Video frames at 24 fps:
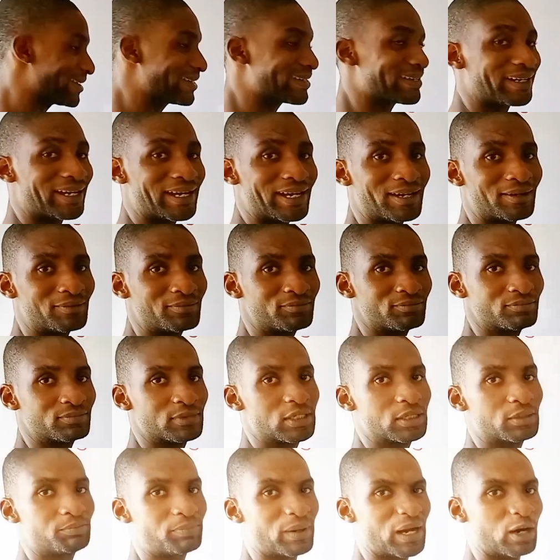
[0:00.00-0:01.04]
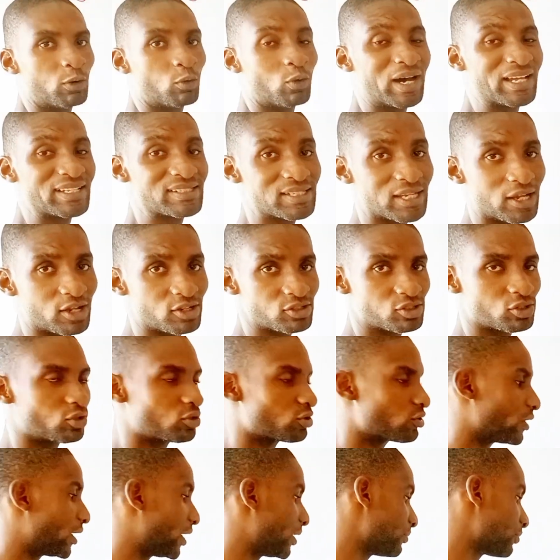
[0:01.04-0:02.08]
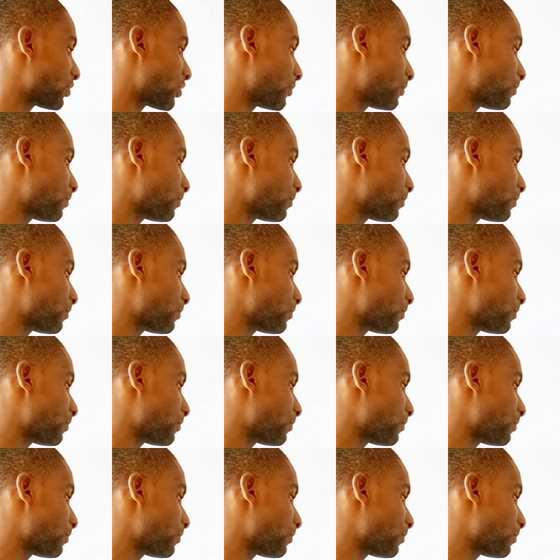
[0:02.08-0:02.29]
gram per 1000 grams.